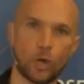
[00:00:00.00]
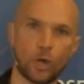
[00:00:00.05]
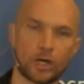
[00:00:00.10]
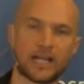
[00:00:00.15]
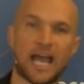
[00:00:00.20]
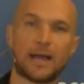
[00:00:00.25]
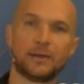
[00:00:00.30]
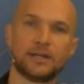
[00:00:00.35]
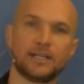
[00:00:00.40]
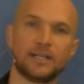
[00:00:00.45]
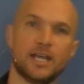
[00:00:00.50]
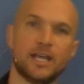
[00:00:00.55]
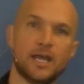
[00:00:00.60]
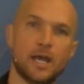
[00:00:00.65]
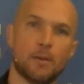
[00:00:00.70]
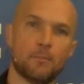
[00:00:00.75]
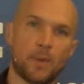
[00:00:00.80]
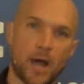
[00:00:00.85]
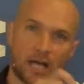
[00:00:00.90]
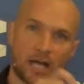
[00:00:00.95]
work, how many
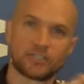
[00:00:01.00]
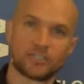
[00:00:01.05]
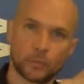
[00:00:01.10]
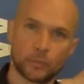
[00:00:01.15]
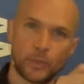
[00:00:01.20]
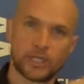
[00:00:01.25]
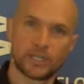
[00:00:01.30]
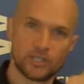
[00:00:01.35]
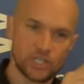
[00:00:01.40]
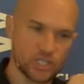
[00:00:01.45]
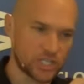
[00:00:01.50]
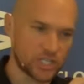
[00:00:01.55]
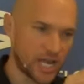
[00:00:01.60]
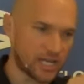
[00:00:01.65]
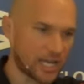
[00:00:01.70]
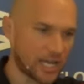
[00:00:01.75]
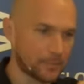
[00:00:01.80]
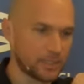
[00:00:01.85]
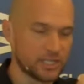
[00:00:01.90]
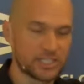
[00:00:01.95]
boxes we can
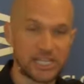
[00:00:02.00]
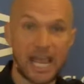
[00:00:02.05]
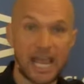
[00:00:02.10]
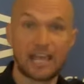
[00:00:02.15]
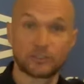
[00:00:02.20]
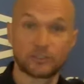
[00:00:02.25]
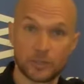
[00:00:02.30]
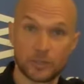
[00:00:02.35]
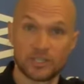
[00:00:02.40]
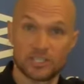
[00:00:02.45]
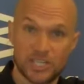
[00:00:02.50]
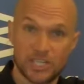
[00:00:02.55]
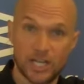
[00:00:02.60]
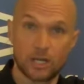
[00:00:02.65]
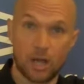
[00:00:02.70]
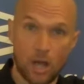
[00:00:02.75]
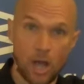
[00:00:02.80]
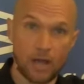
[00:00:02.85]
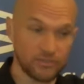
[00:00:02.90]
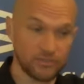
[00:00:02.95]
check, how many tasks we can
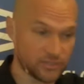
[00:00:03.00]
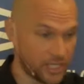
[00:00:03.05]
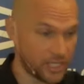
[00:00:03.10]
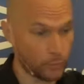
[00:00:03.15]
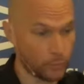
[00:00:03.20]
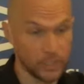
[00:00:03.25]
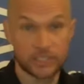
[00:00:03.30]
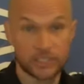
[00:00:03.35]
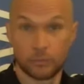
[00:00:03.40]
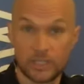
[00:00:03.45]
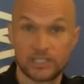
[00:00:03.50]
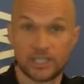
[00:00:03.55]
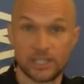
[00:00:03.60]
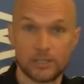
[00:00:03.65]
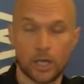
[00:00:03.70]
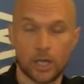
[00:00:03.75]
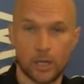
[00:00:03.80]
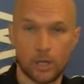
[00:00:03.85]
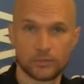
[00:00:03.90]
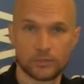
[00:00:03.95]
tick off and saying, we
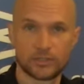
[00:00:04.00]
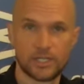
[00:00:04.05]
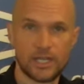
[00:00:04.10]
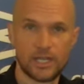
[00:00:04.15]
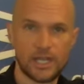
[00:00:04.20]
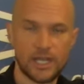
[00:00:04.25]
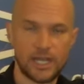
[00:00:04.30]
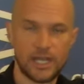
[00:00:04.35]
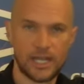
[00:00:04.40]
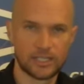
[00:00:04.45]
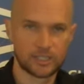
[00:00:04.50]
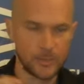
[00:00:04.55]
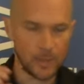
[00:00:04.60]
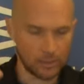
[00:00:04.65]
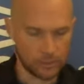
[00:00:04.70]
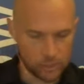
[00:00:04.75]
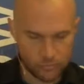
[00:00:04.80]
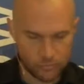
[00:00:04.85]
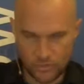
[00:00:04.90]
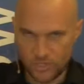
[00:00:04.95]
did those. It's
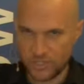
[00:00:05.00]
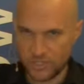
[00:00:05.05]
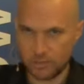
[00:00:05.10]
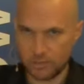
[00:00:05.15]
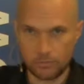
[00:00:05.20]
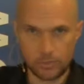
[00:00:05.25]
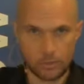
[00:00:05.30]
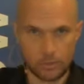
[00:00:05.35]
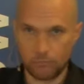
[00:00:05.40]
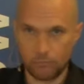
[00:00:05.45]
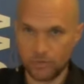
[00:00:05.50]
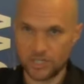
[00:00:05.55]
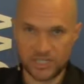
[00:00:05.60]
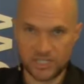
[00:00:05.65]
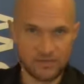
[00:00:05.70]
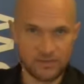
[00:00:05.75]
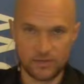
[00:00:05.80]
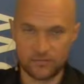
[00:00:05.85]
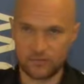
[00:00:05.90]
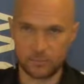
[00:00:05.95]
about just
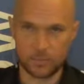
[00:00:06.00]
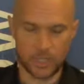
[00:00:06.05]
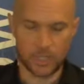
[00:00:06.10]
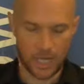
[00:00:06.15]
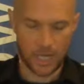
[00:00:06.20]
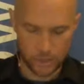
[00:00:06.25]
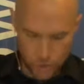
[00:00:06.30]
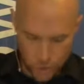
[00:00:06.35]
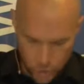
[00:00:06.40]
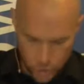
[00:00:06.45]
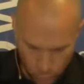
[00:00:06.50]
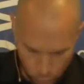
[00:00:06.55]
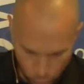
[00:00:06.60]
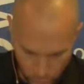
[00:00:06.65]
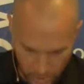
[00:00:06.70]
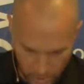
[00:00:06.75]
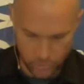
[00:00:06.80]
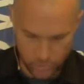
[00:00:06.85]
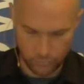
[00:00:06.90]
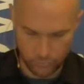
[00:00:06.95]
receiving from God,
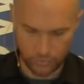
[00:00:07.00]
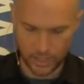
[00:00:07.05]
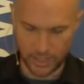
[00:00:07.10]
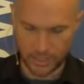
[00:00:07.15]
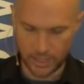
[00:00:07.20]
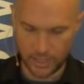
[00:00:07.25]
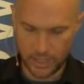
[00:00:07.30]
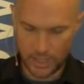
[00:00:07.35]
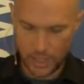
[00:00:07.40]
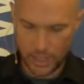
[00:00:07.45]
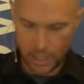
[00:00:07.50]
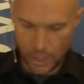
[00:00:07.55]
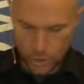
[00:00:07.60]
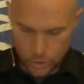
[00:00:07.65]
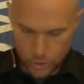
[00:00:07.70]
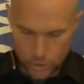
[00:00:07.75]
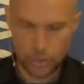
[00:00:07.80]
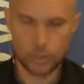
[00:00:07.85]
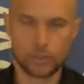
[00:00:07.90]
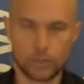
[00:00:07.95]
surrendering
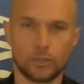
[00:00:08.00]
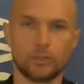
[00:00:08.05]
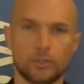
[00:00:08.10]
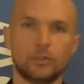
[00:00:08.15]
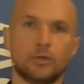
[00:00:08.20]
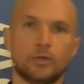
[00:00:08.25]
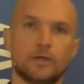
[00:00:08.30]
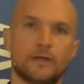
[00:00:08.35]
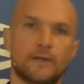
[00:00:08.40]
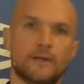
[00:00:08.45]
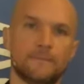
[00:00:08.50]
to